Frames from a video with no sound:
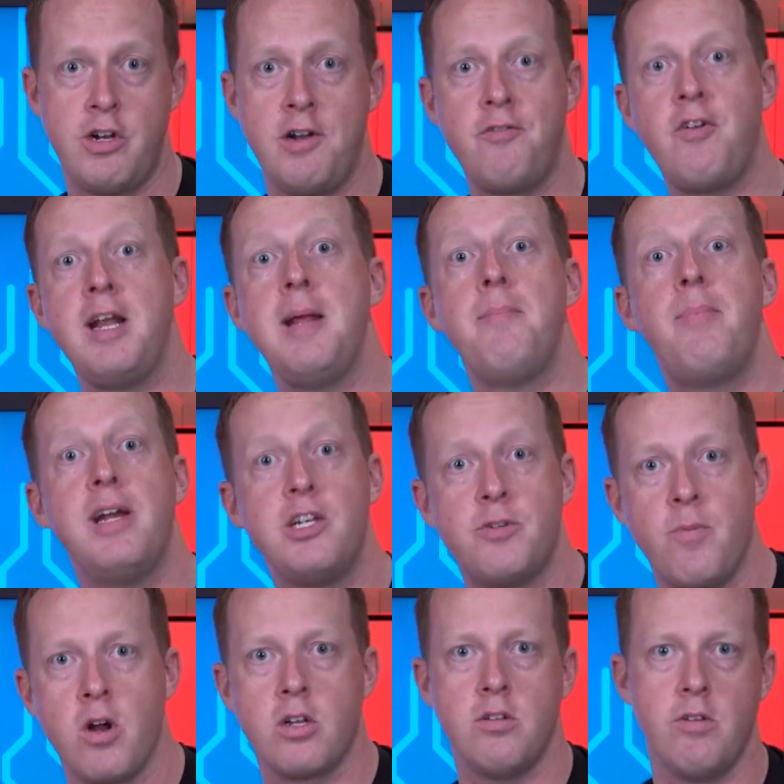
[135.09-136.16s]
trying to find a
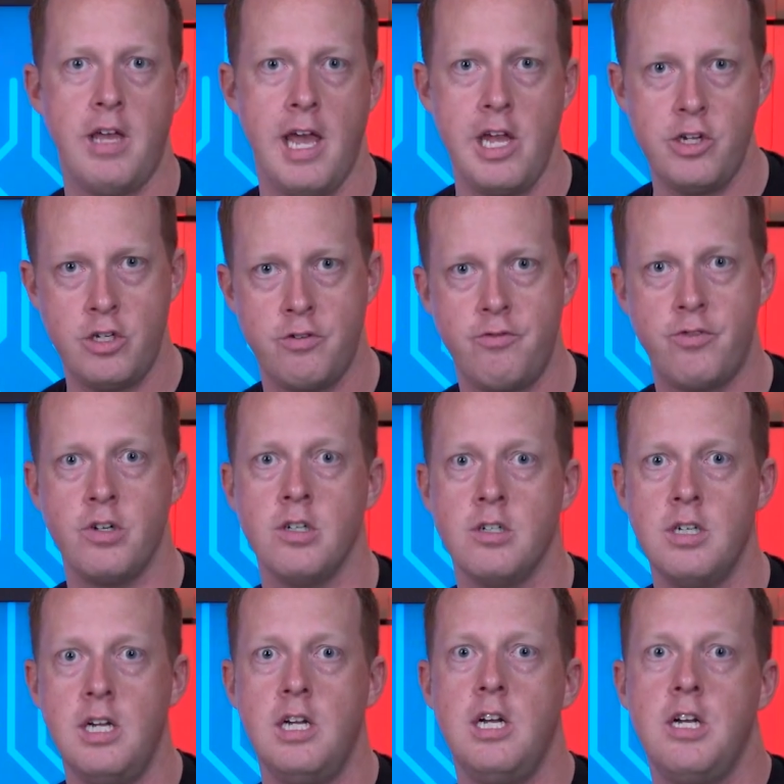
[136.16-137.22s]
benchmark location
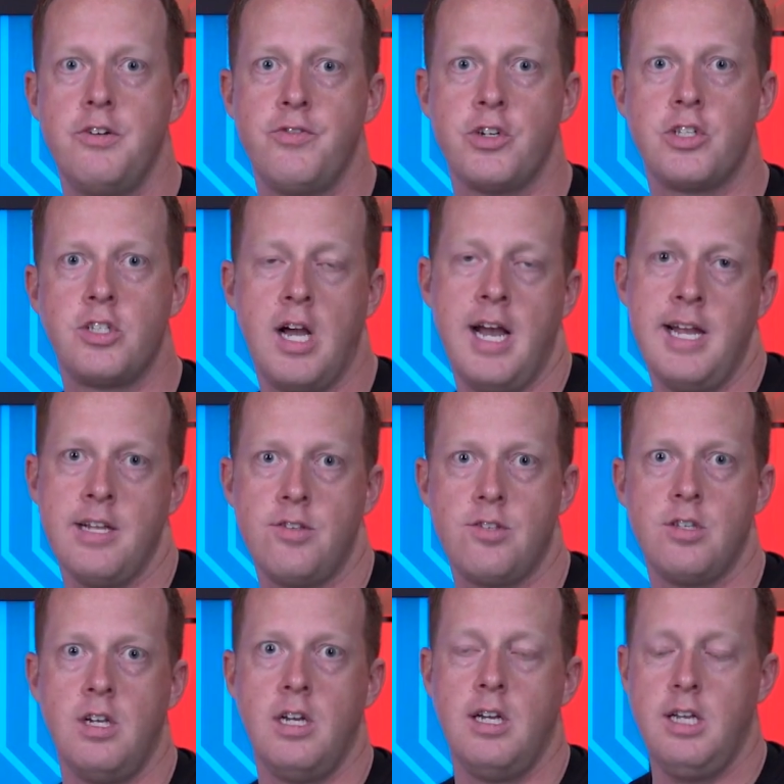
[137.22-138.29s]
for, for
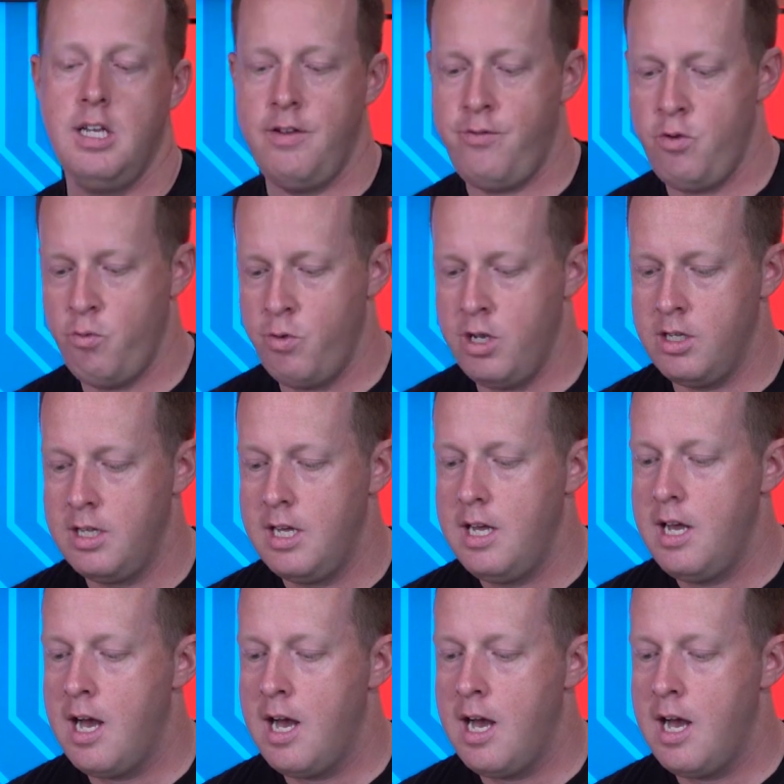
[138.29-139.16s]
science, if you will.